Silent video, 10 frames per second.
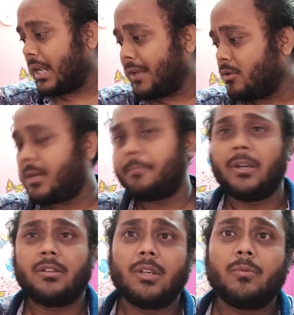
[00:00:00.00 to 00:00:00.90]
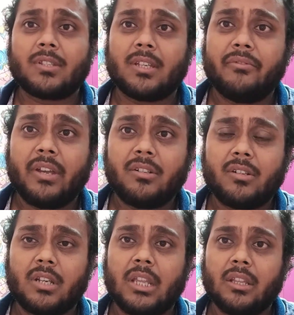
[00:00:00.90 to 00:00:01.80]
Linotype printing was
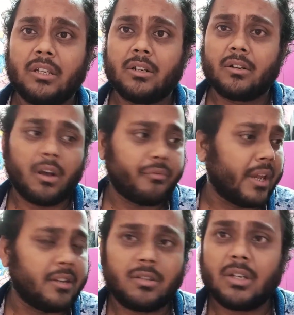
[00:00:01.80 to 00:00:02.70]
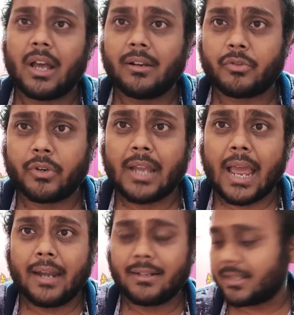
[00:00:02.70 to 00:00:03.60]
invented in the year of
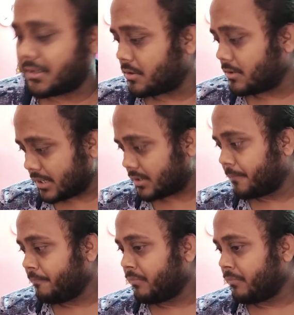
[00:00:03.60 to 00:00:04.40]
1866.